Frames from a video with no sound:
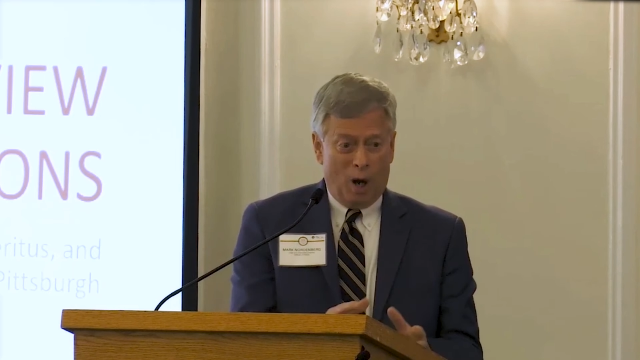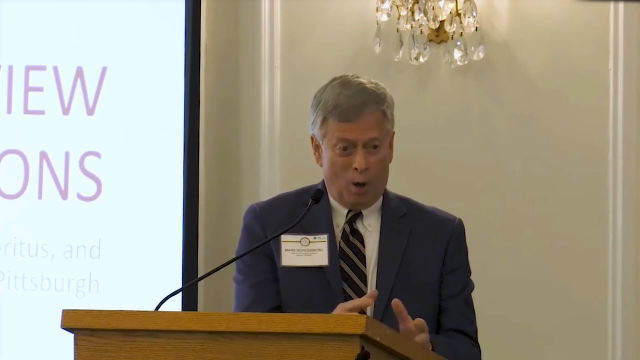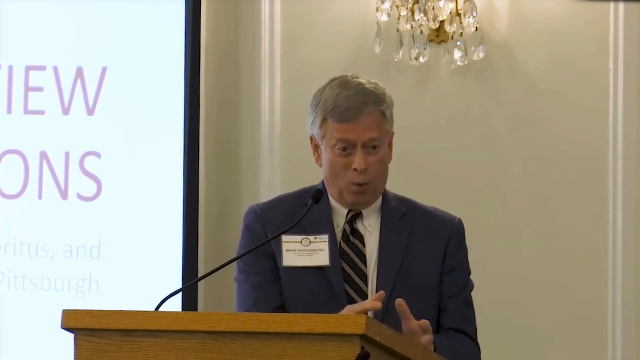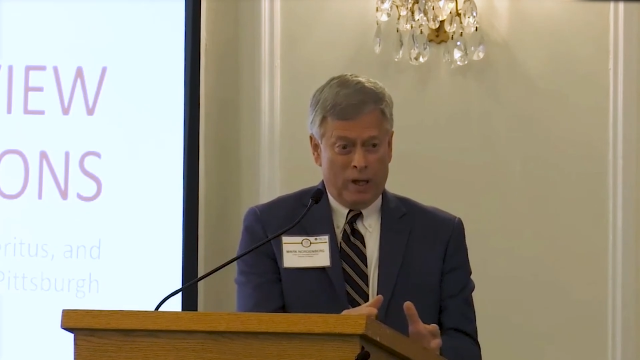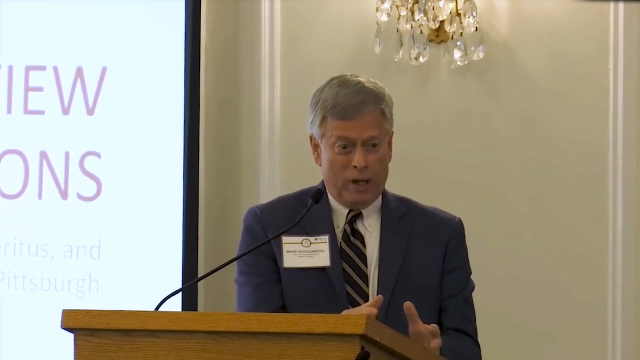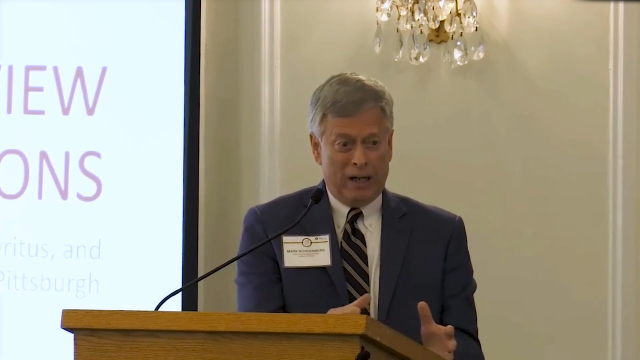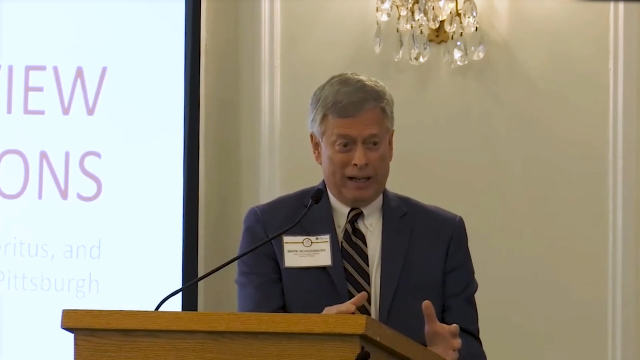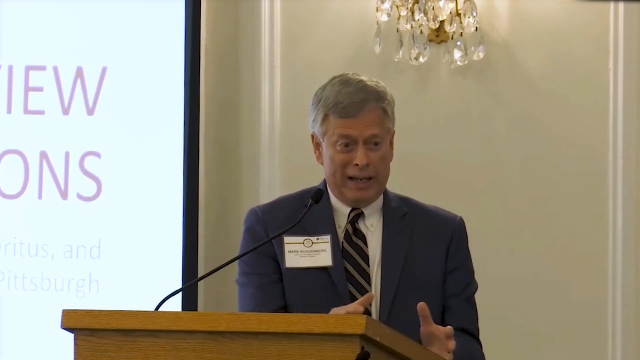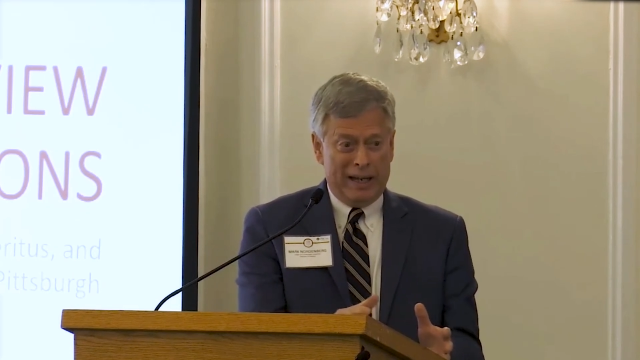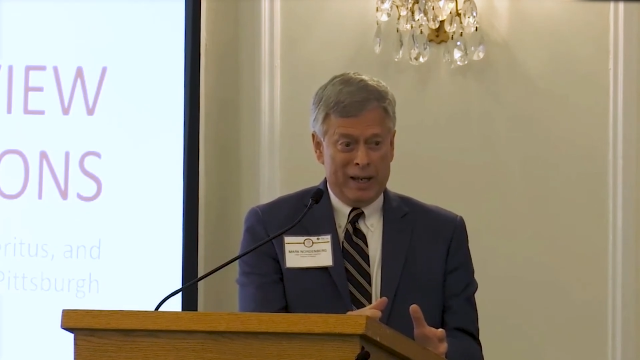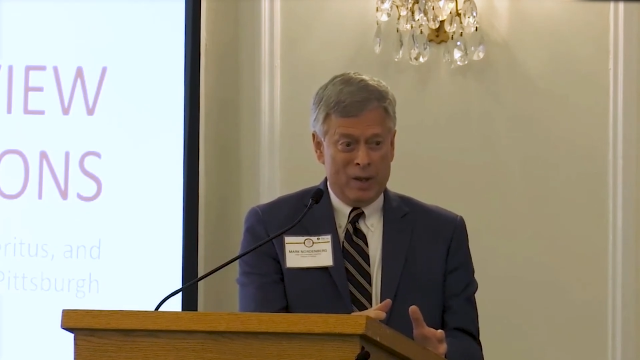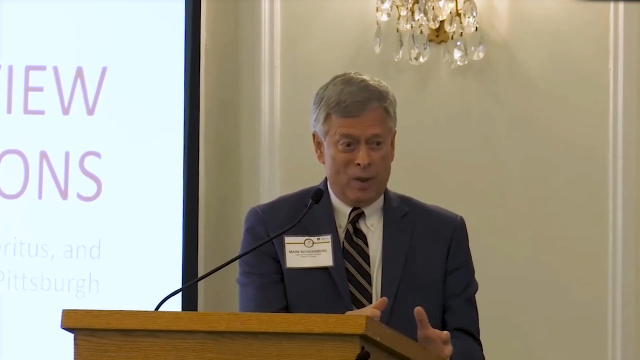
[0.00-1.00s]
really
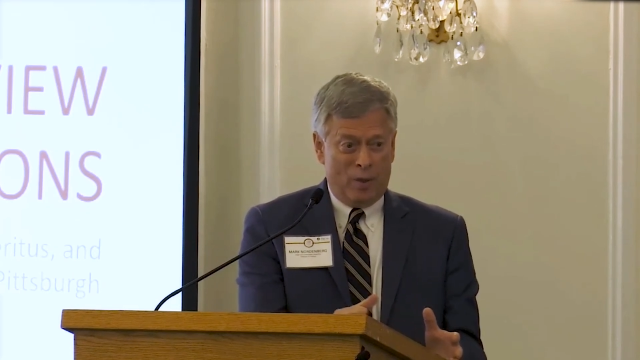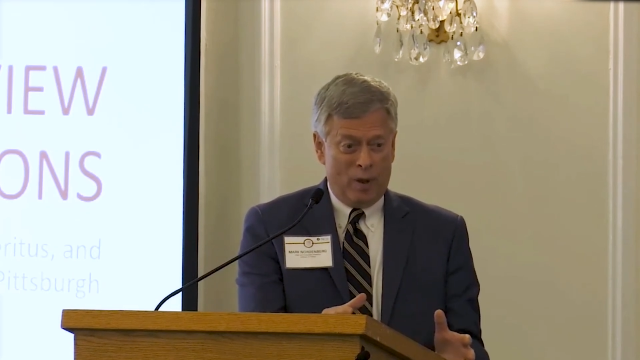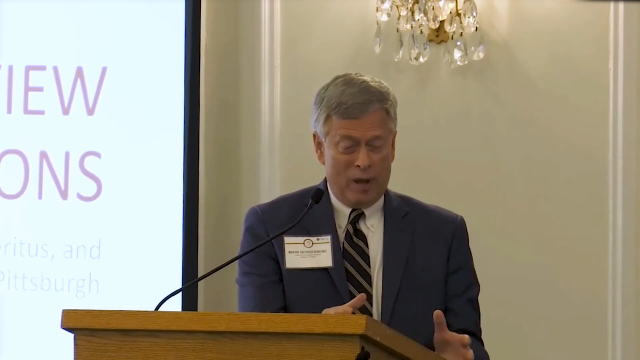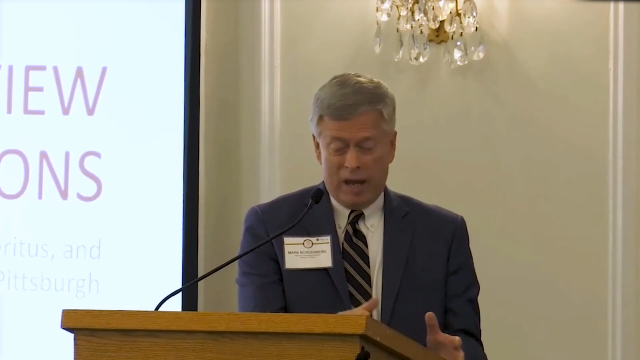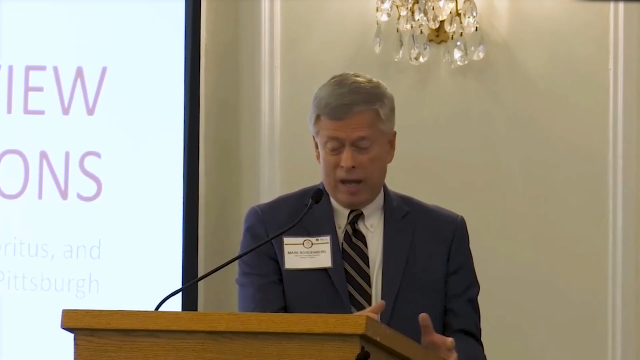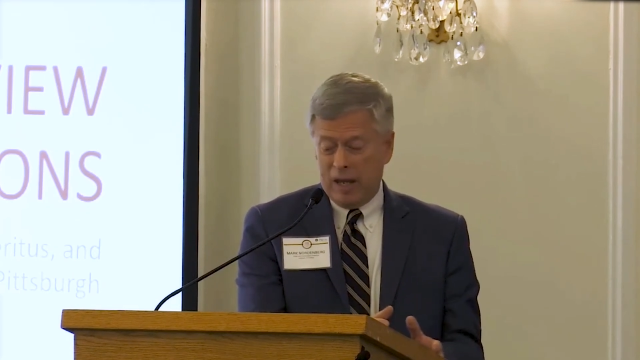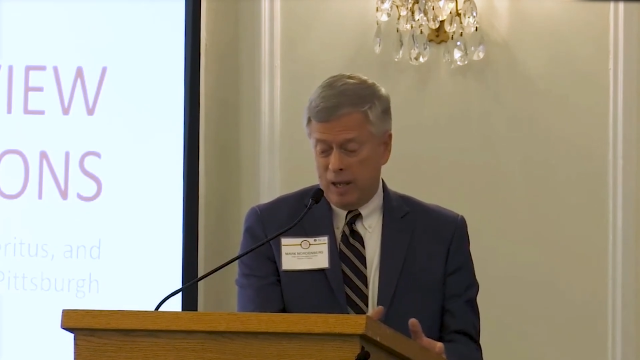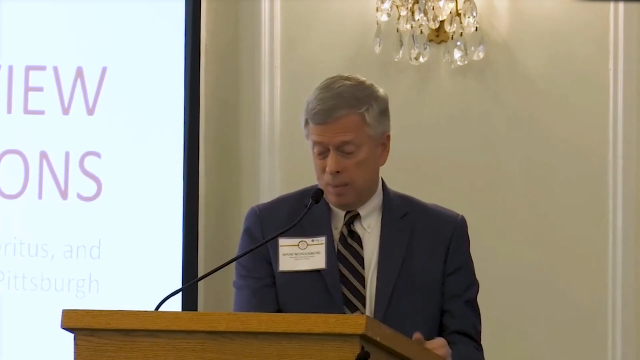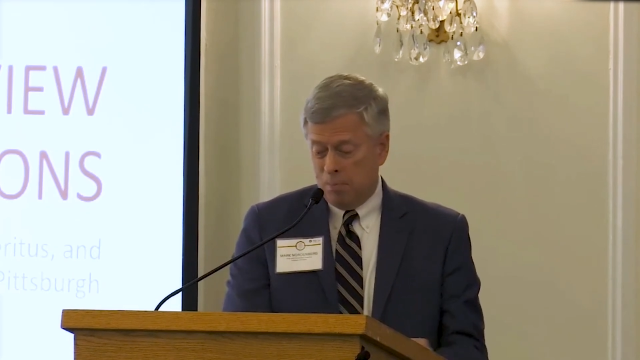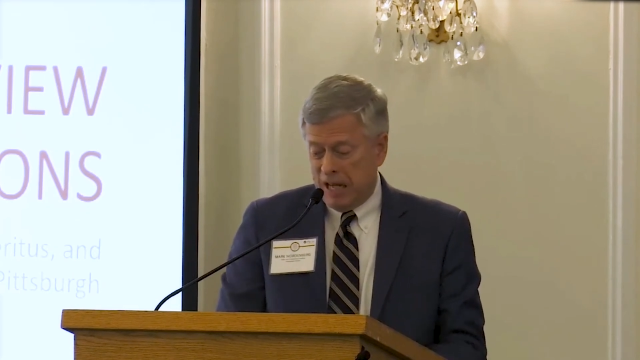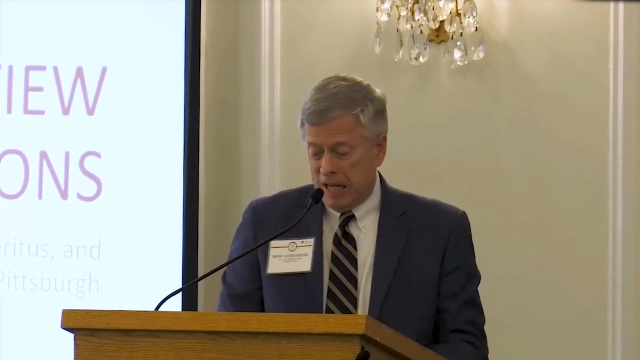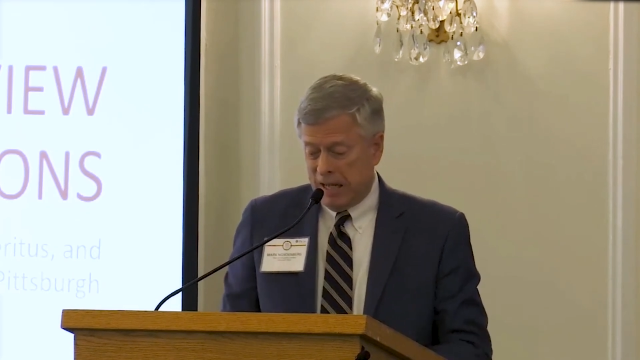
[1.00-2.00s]
in the
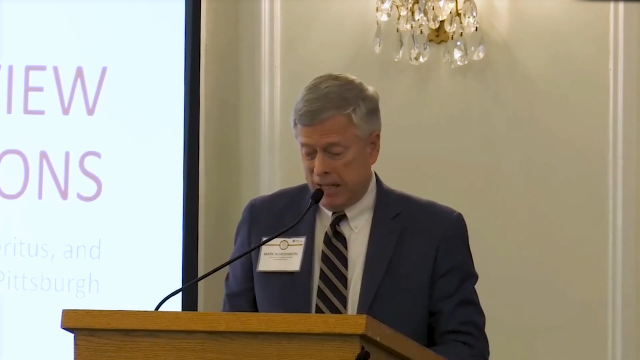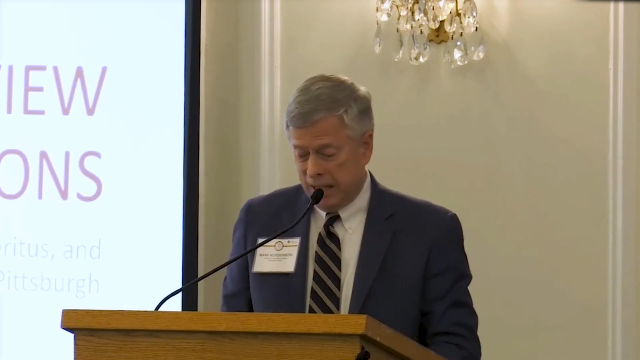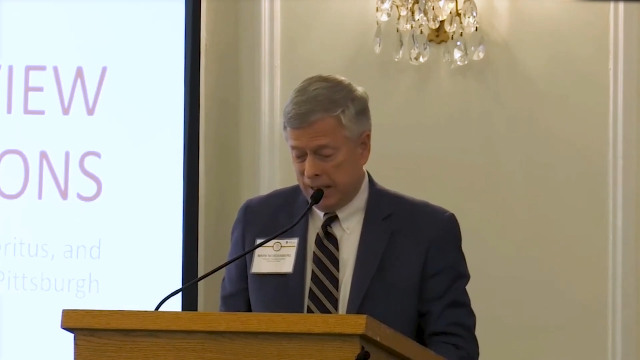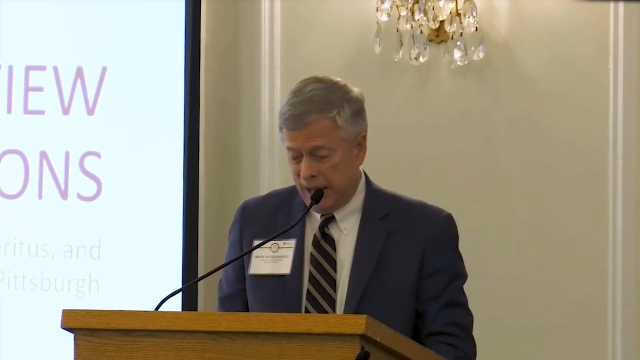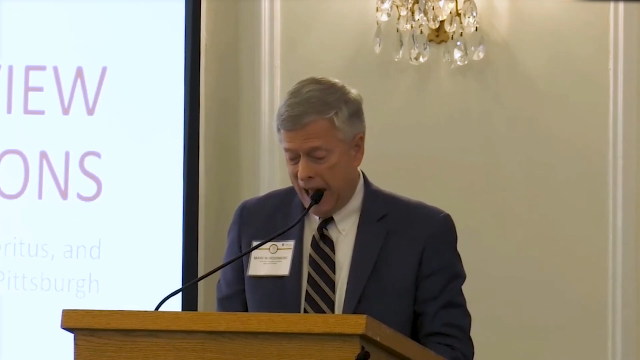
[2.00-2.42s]
immediate